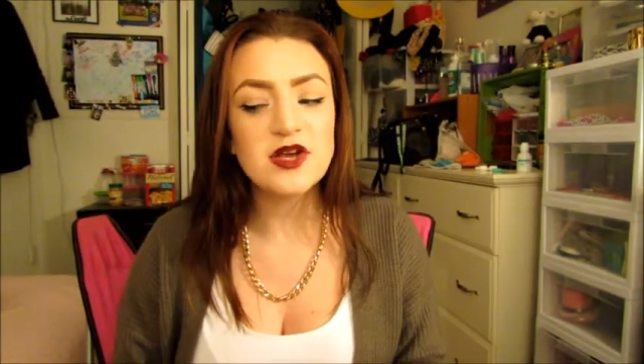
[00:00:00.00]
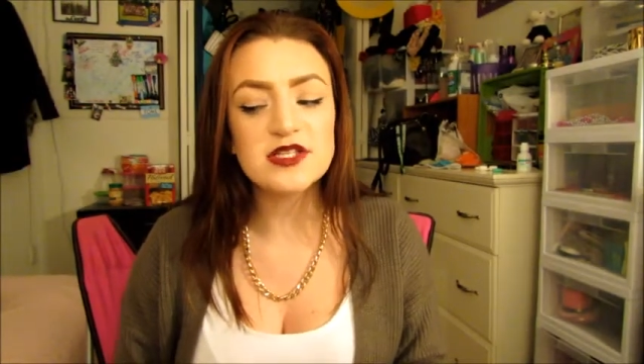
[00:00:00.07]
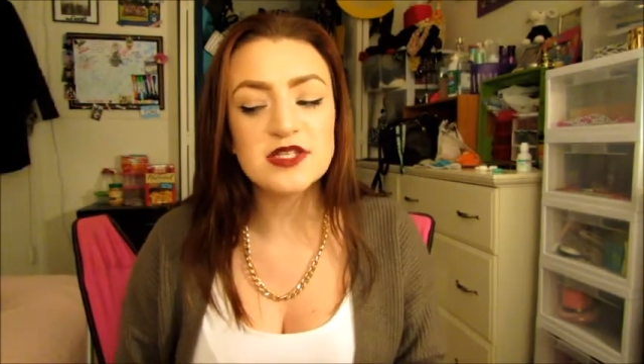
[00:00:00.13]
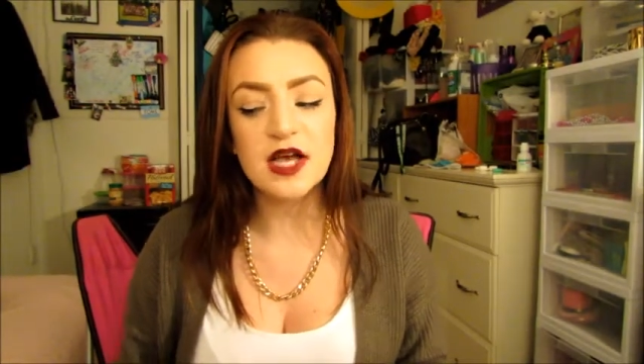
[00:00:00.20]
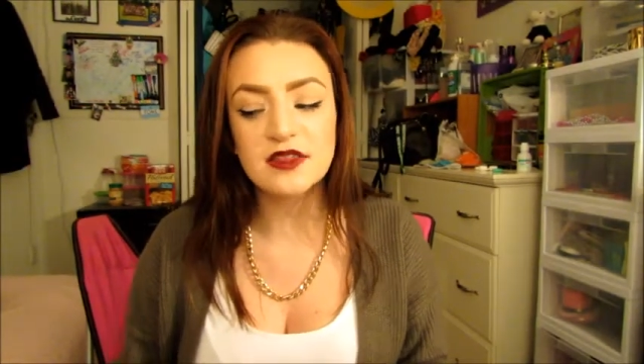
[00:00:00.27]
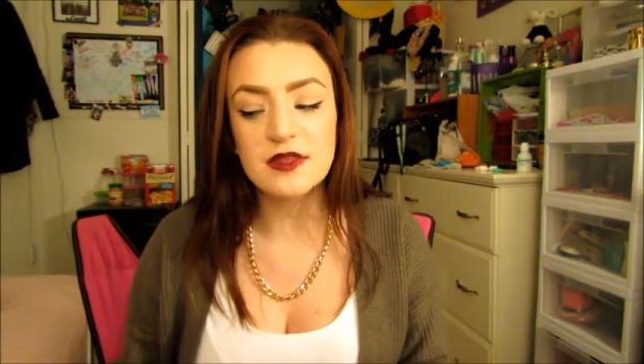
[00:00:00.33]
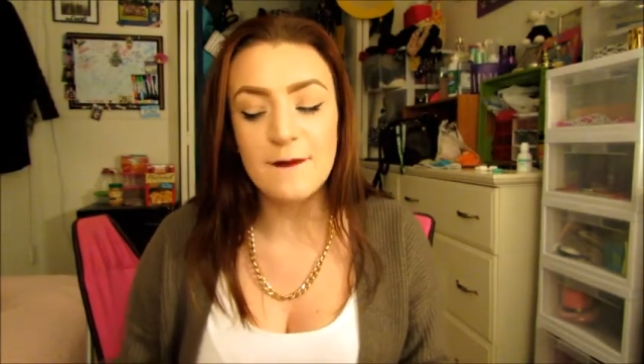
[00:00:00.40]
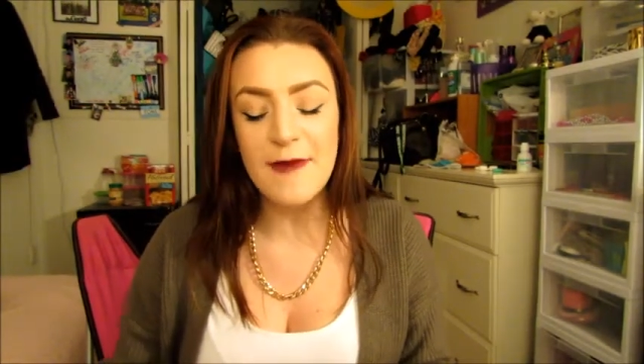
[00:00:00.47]
just
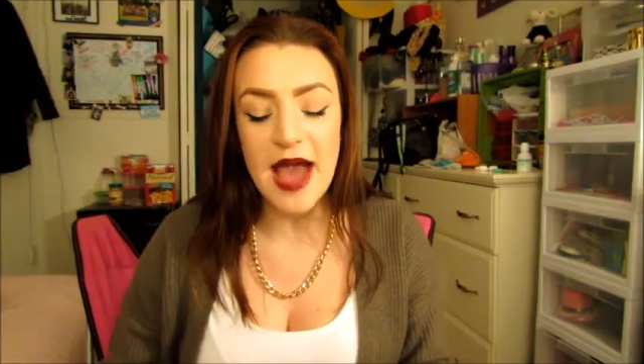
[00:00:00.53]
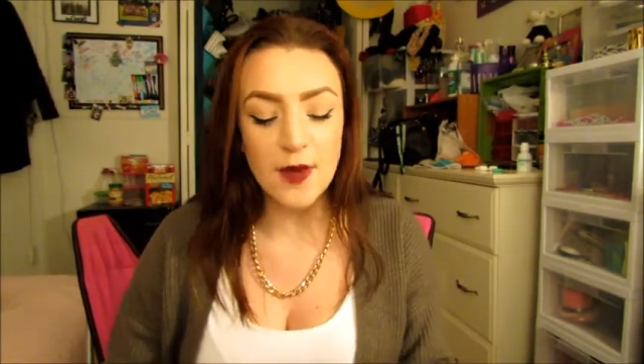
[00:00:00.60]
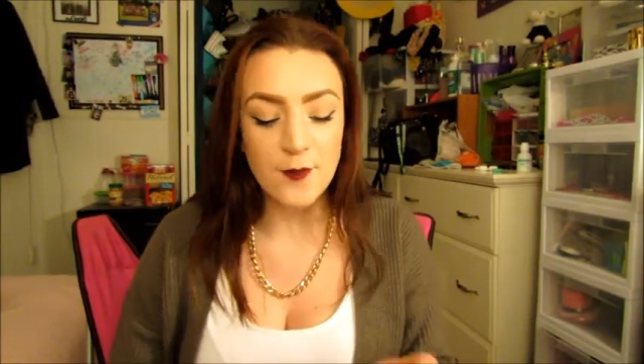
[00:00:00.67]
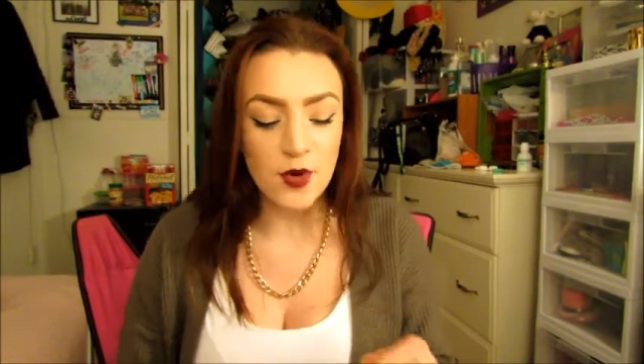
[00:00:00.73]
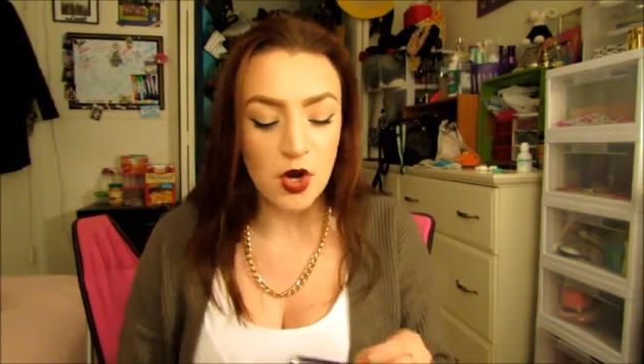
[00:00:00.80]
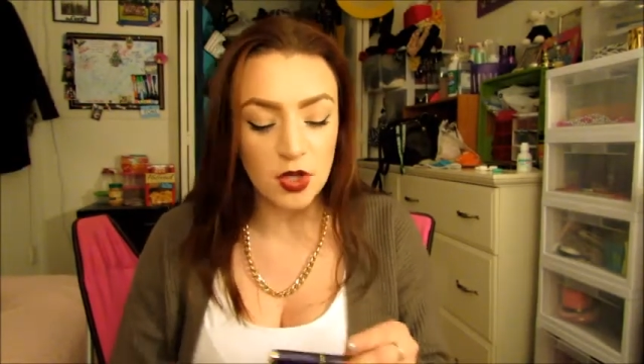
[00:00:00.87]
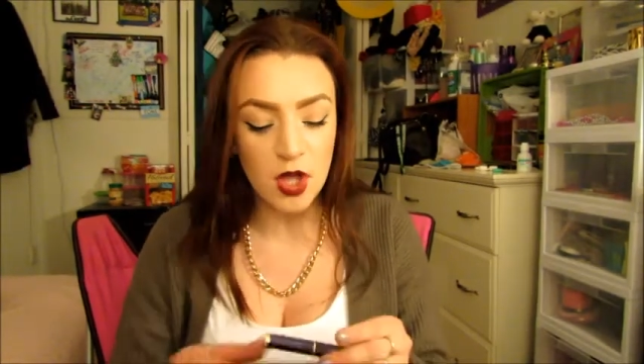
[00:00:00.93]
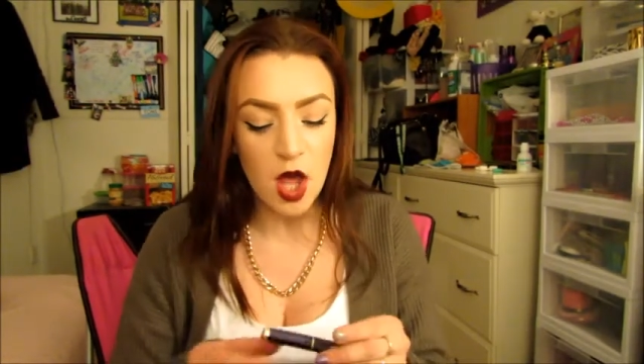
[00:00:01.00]
got the MAC
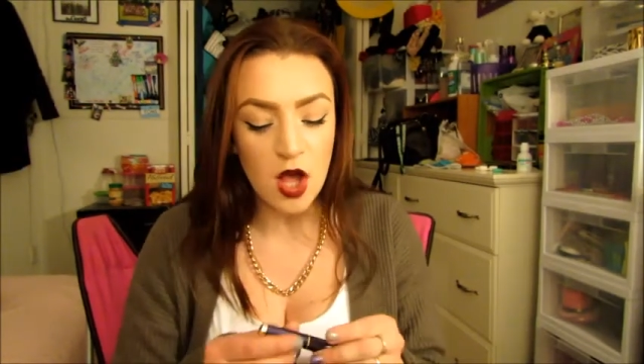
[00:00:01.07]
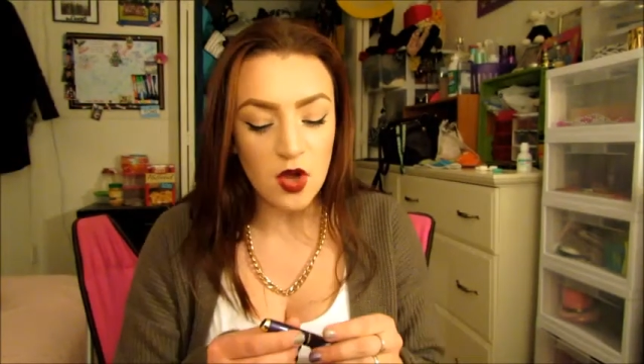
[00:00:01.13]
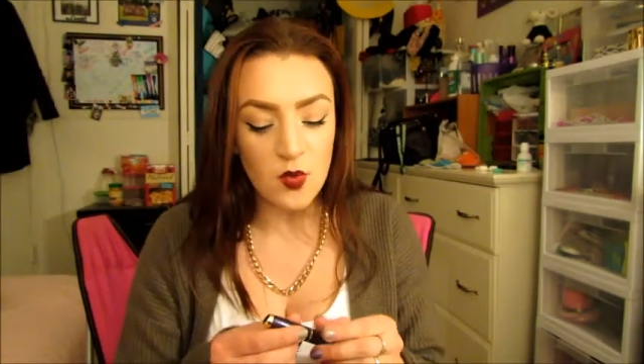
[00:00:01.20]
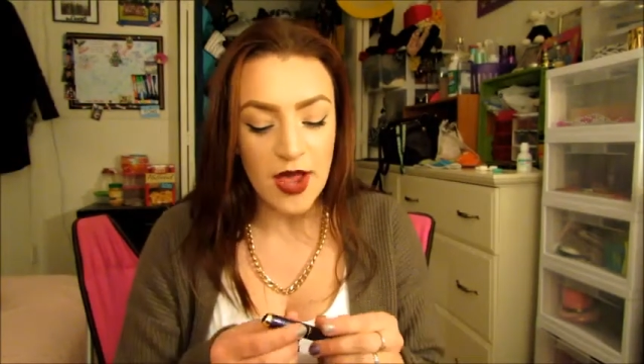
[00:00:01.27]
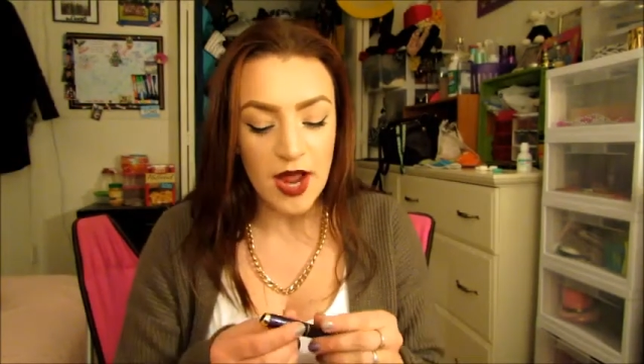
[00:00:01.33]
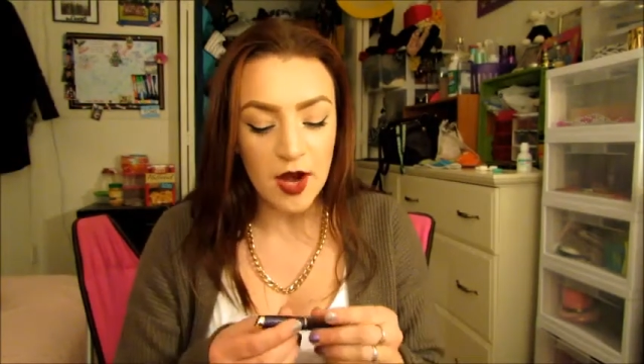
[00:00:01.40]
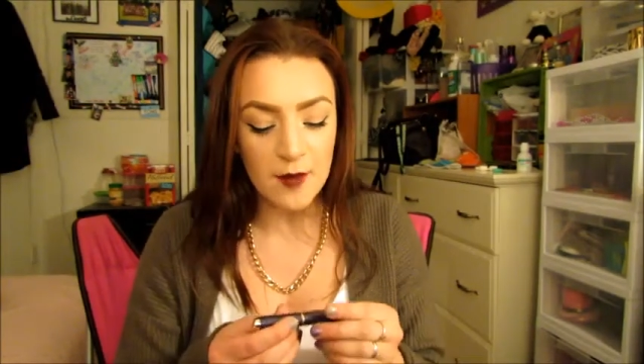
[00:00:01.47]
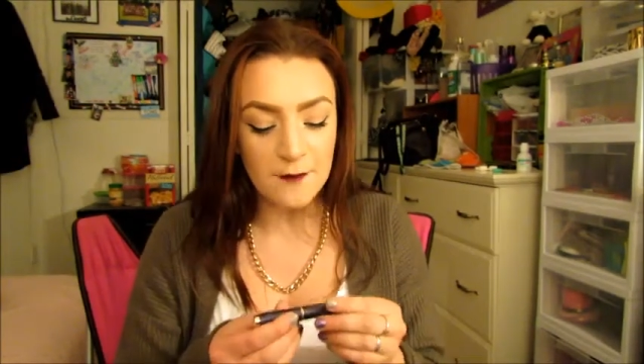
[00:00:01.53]
Pro
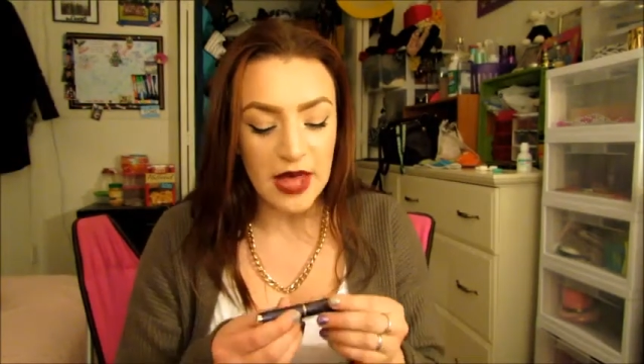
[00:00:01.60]
Longwear,